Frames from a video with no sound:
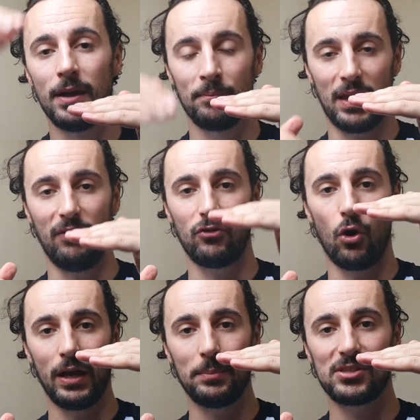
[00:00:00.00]
If your
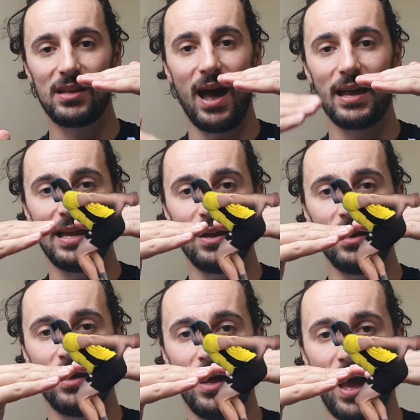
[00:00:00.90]
hips start here
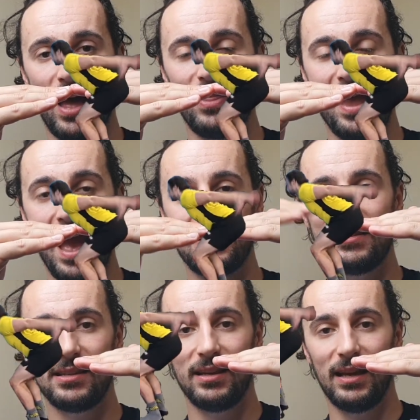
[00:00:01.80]
and they end
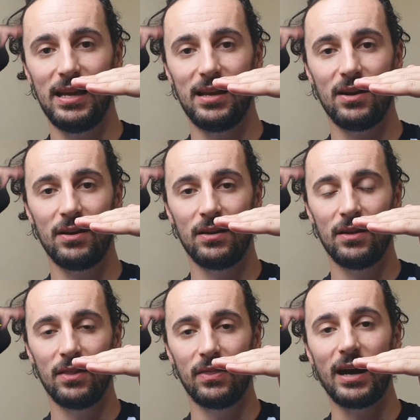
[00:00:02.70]
here,
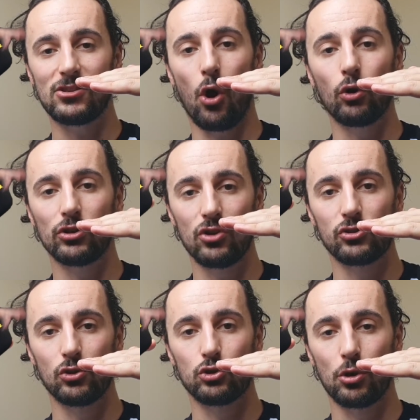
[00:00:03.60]
that is a
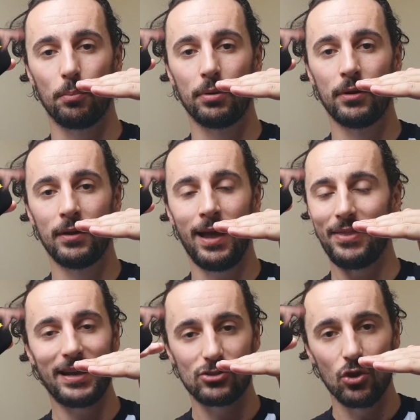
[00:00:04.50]
horizontal jump, and
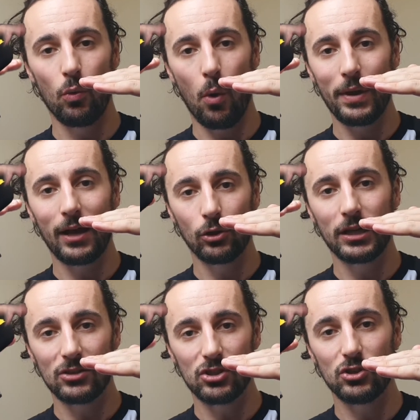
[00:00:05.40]
that is not what we are looking
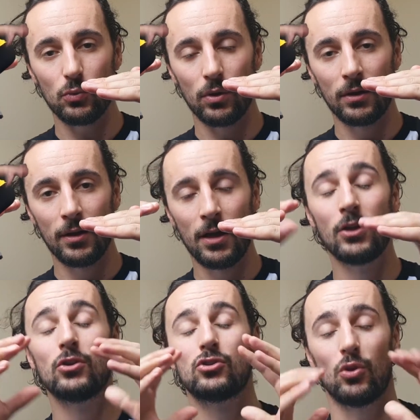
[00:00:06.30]
to do.
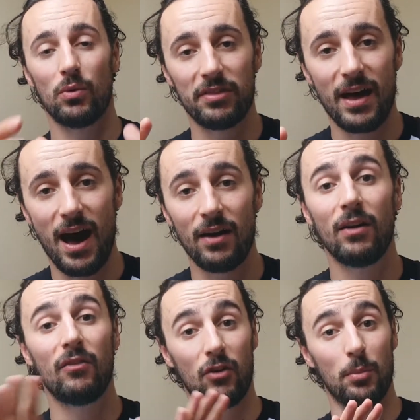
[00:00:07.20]
So with that,
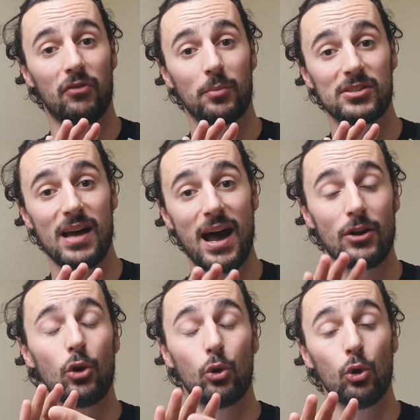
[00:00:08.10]
film it from a side,
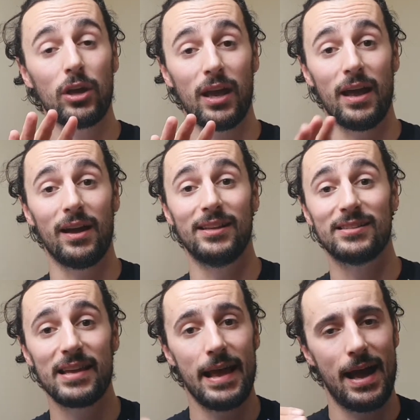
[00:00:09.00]
look at it and
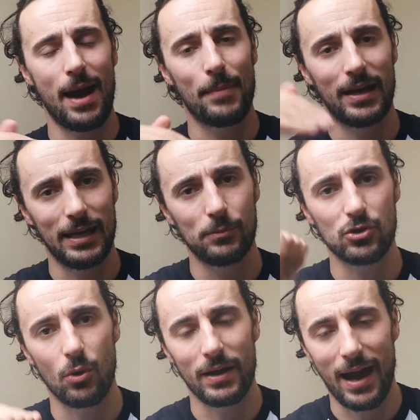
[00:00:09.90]
say, are my hips
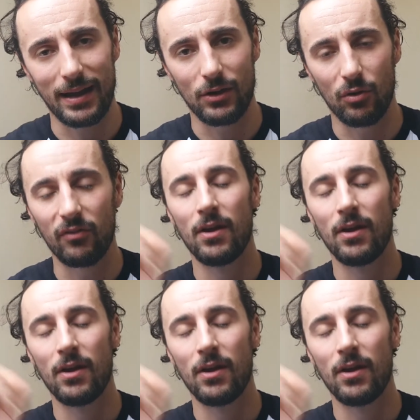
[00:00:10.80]
going high enough?